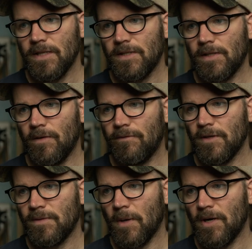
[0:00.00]
So
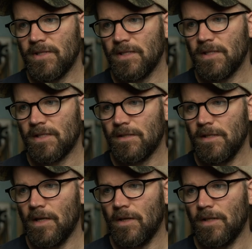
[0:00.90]
first margin, just,
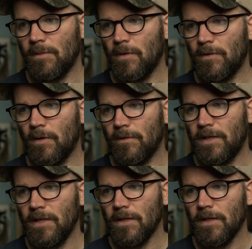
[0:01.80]
you know, you can move it over
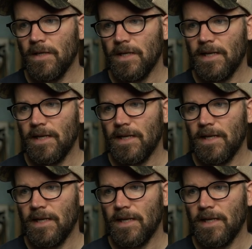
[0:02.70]
here.